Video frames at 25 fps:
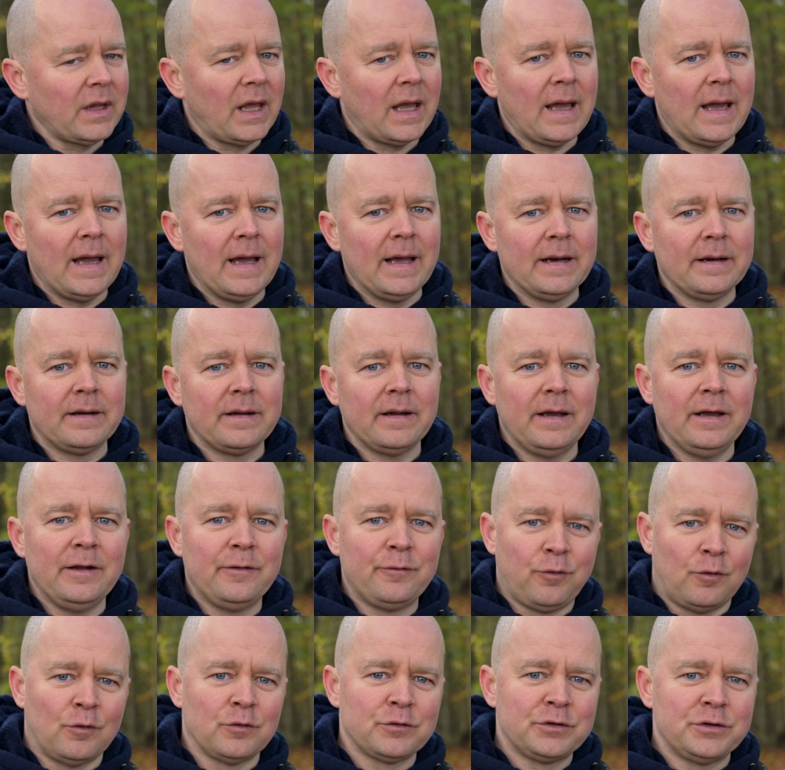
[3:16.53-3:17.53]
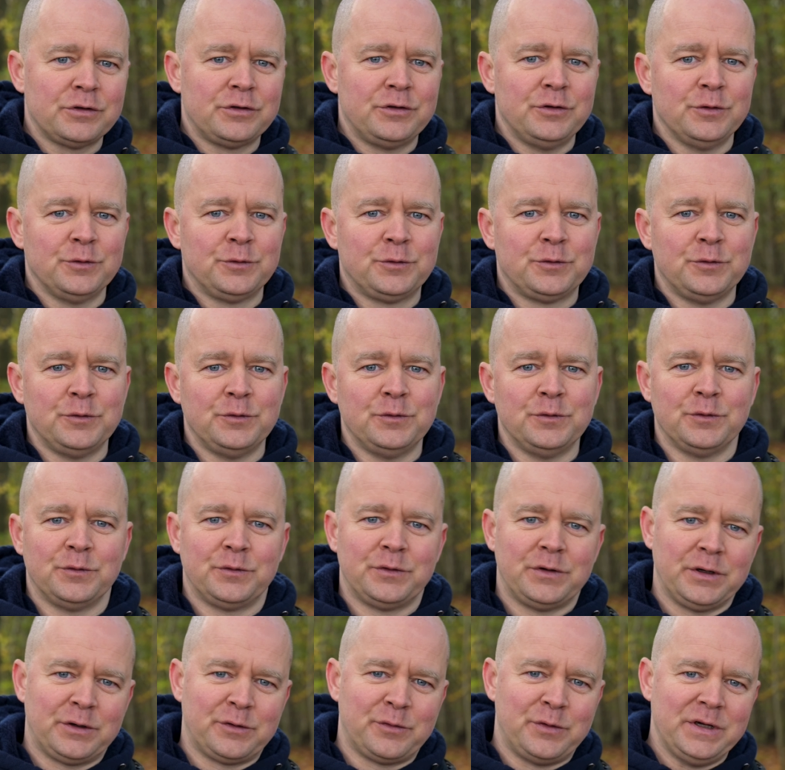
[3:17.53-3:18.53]
and it forces you to
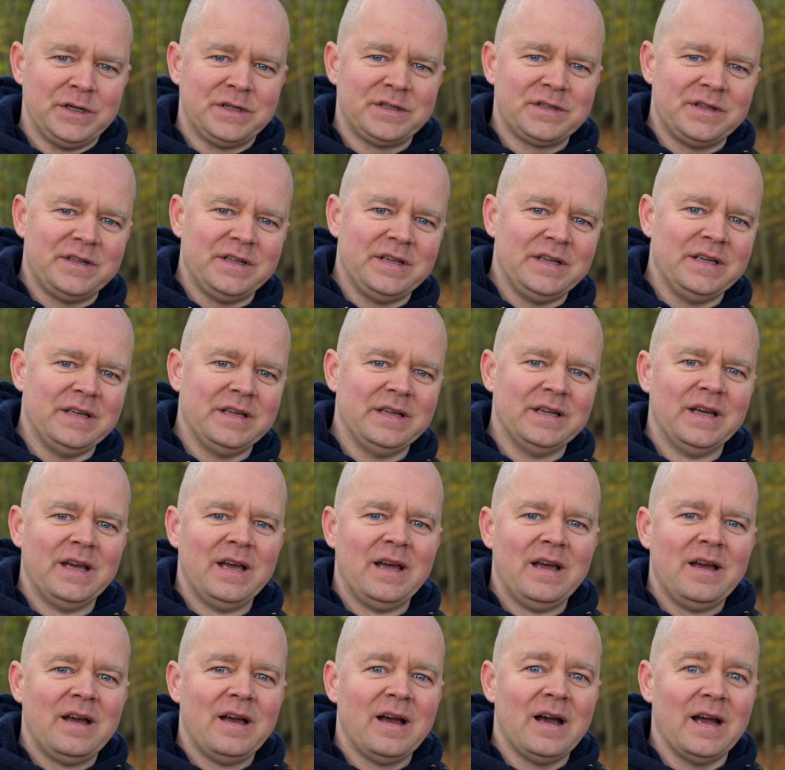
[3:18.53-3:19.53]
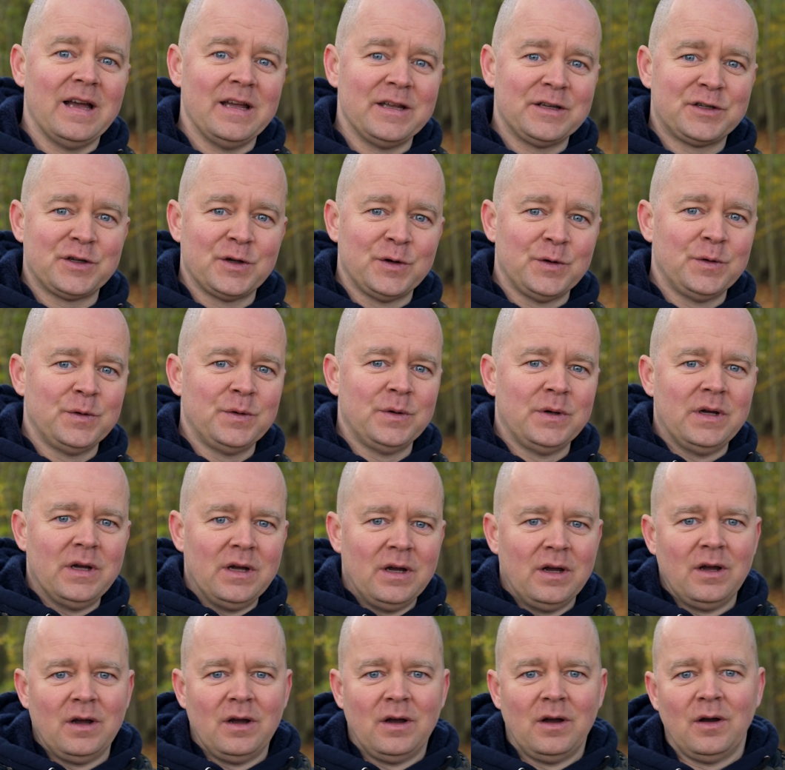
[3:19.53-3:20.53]
decrease the ISO
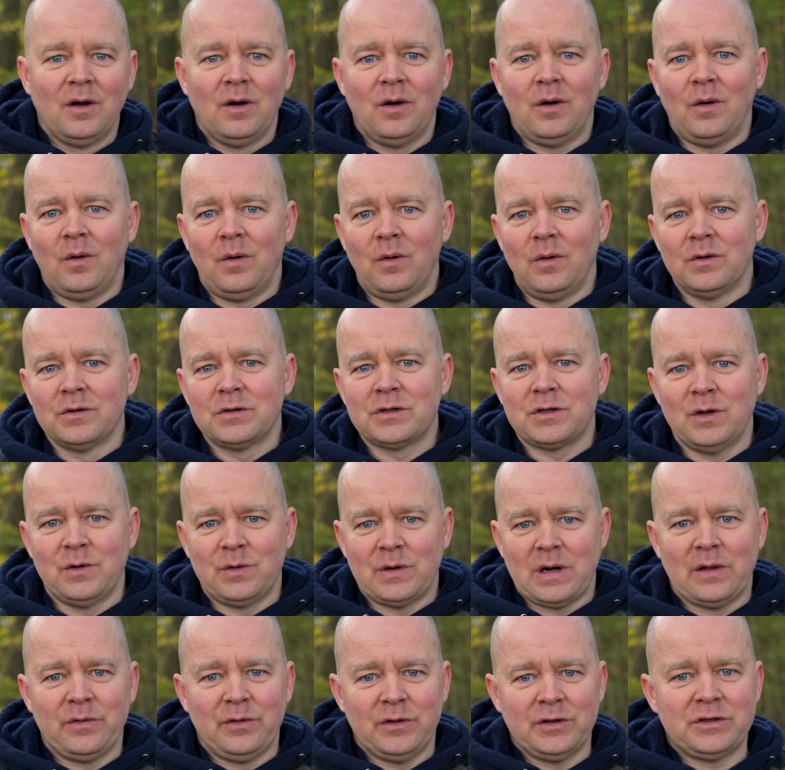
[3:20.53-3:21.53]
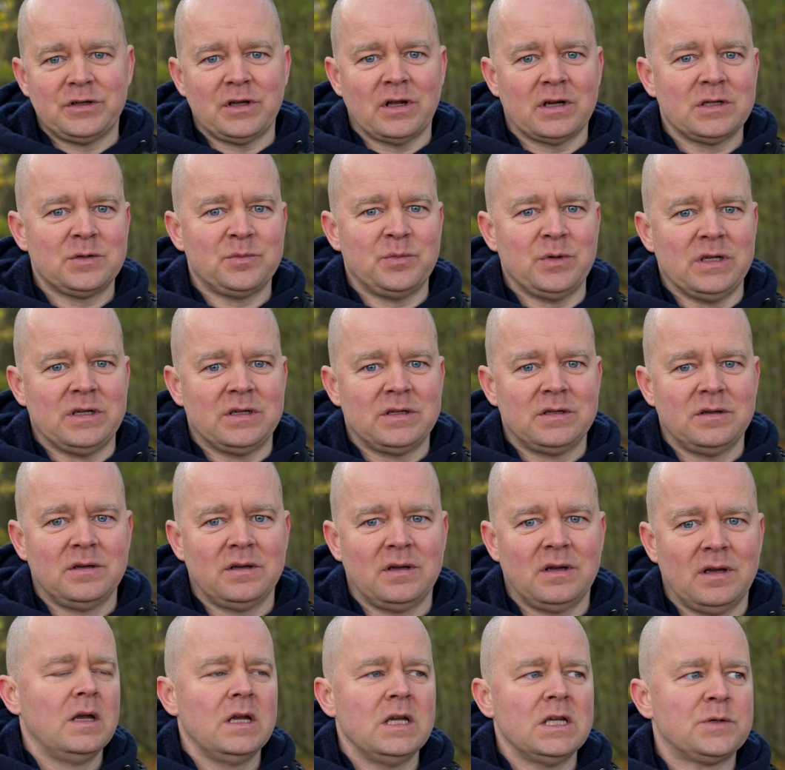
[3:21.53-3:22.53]
or slow down the shutter speed.
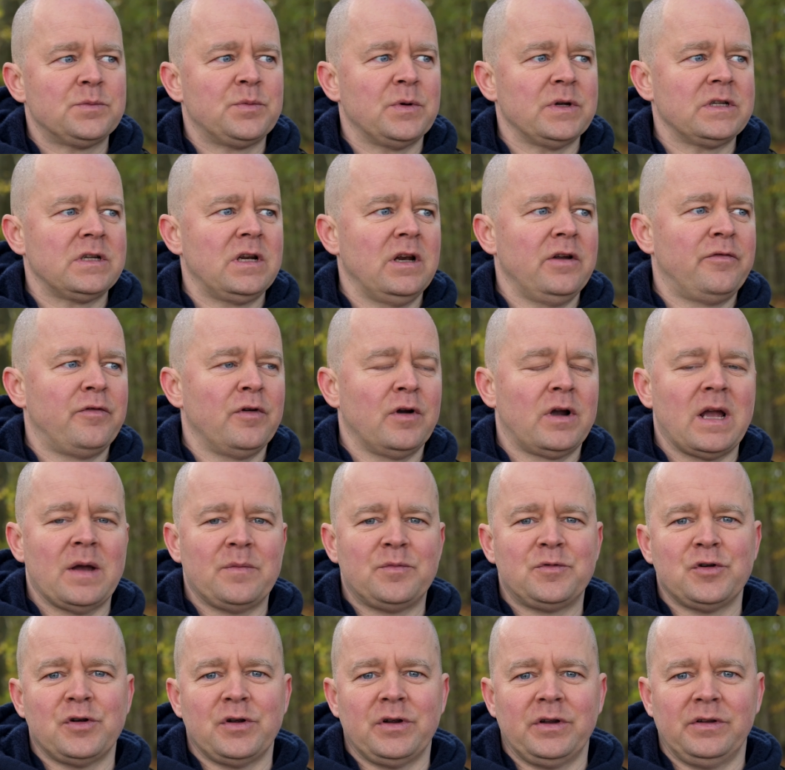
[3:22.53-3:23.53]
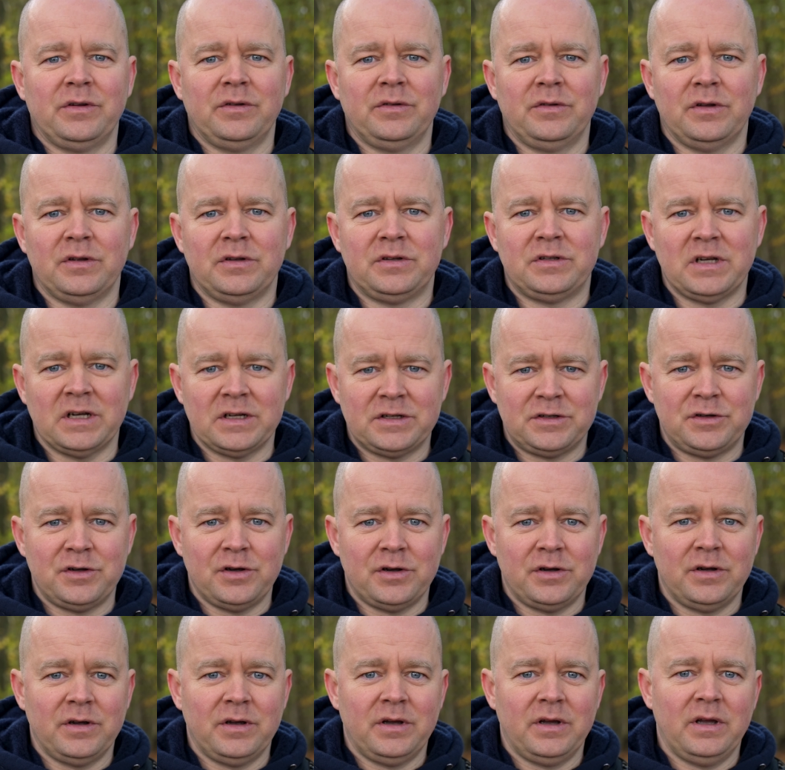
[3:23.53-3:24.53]
Especially for capturing the
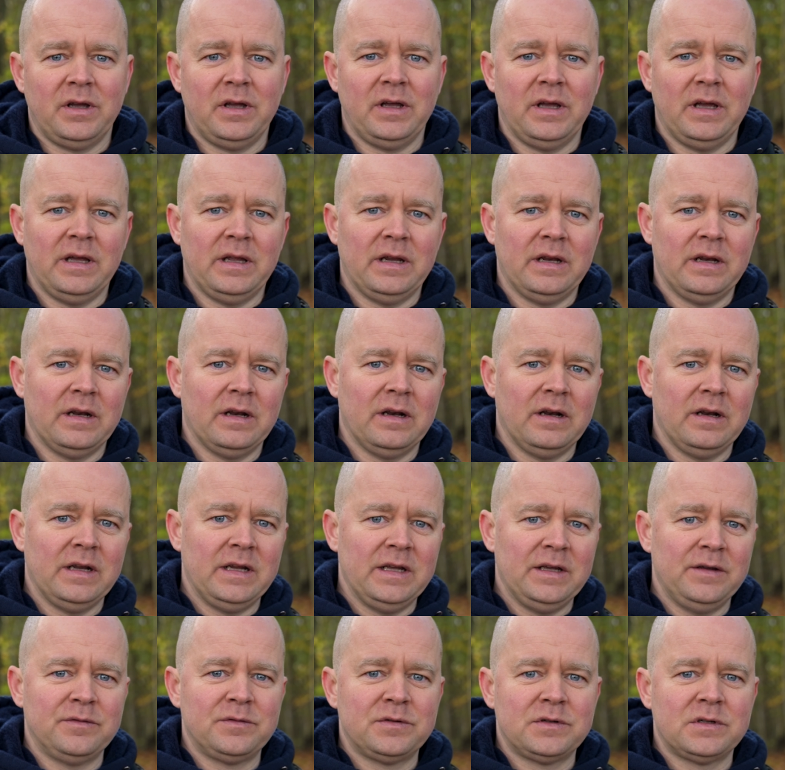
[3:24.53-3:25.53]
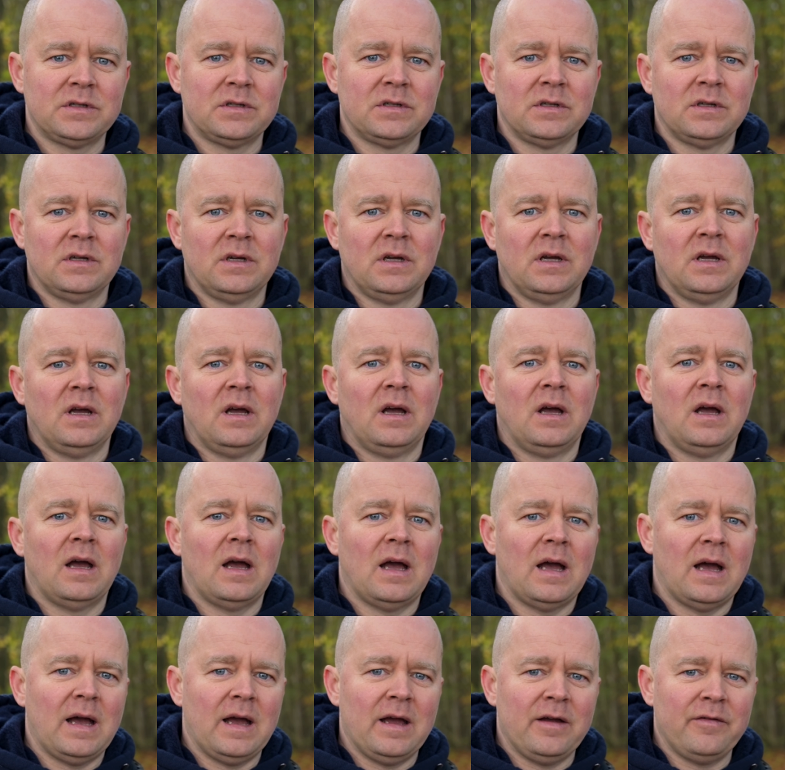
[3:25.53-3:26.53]
texture in leaves,
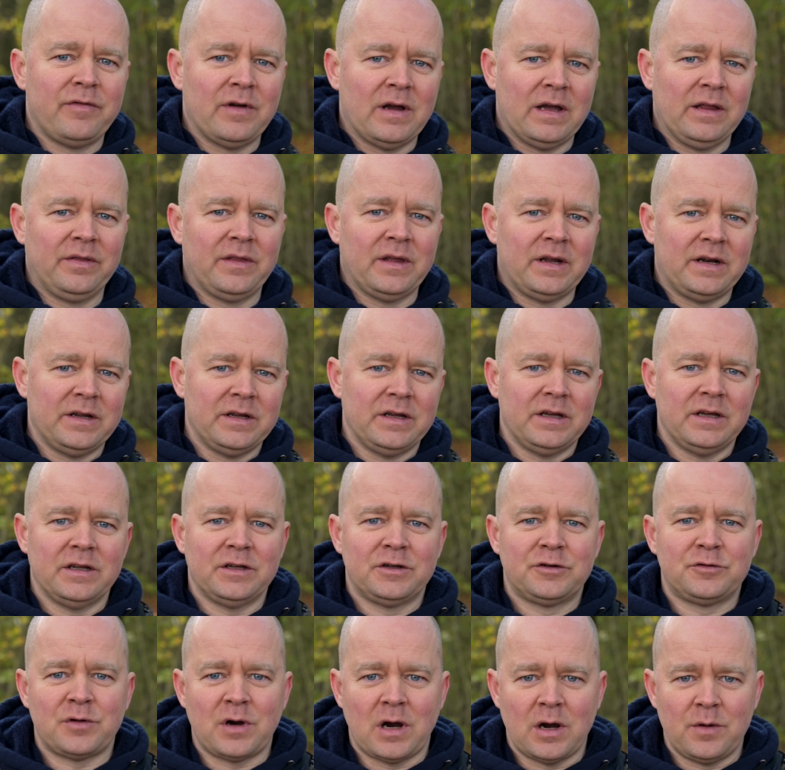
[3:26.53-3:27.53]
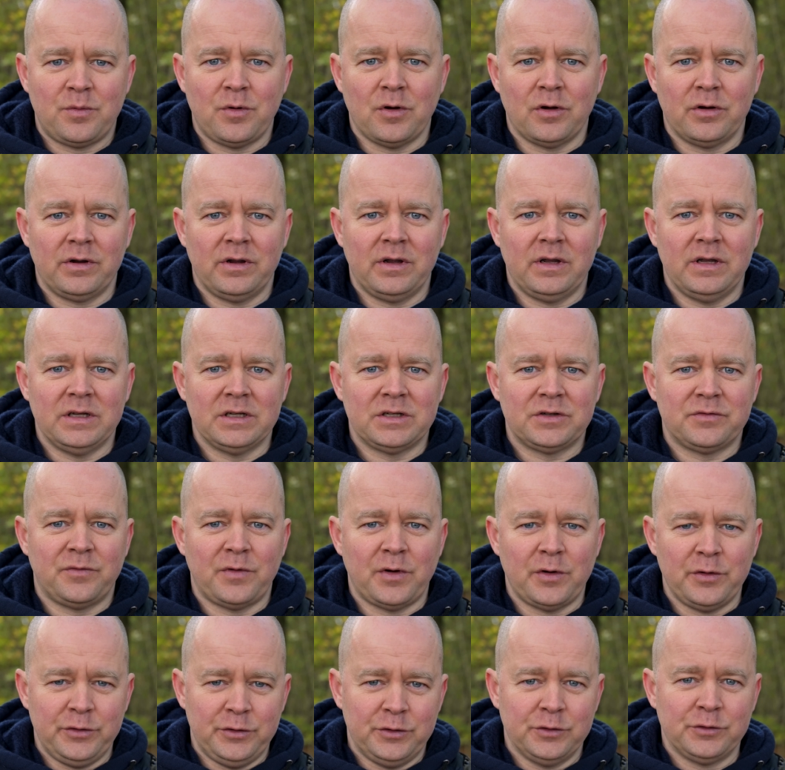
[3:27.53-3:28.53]
I find that a tripod is
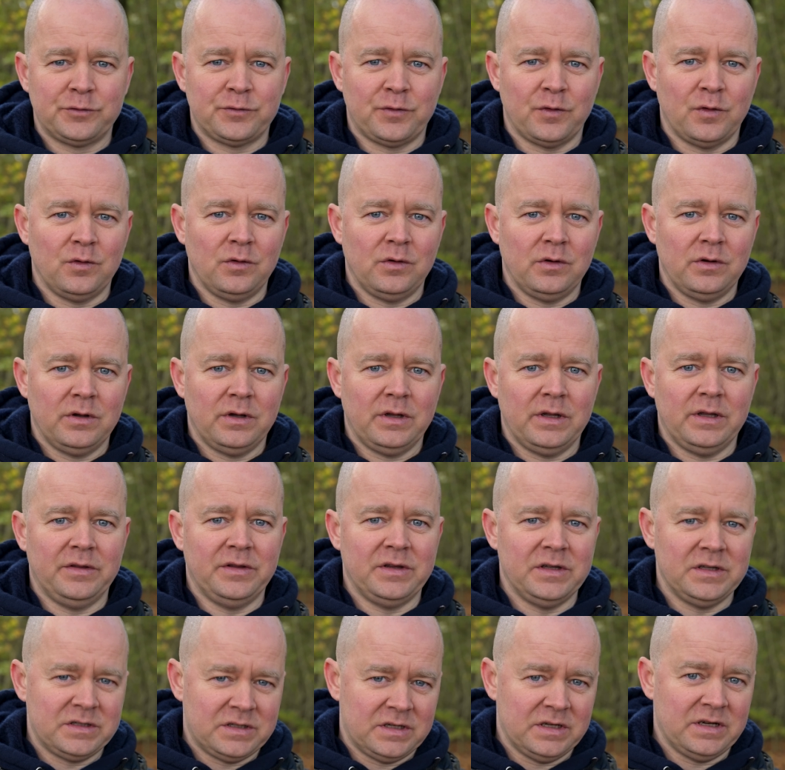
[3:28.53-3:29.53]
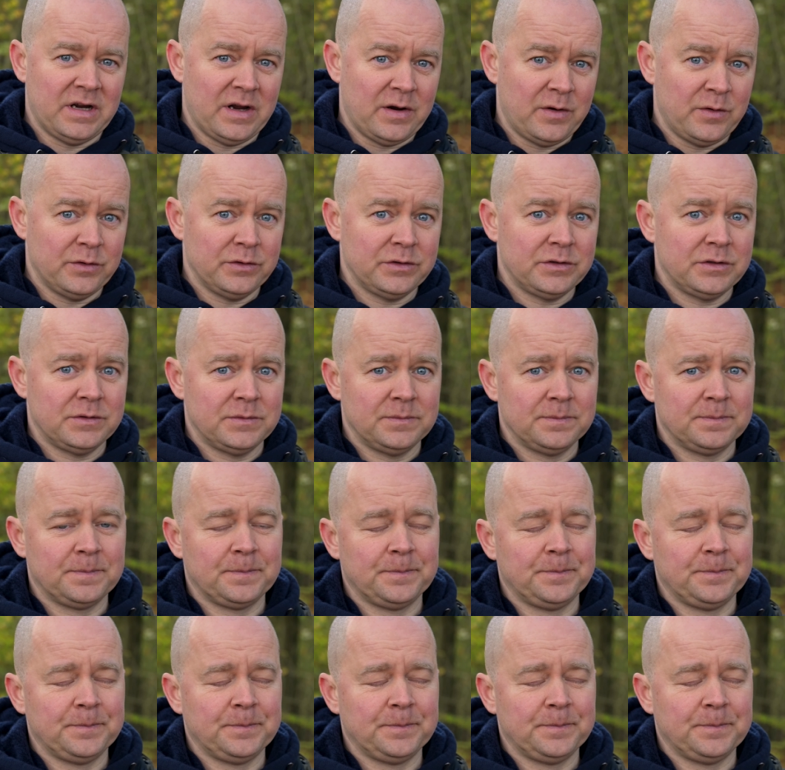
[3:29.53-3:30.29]
very useful in these scenarios.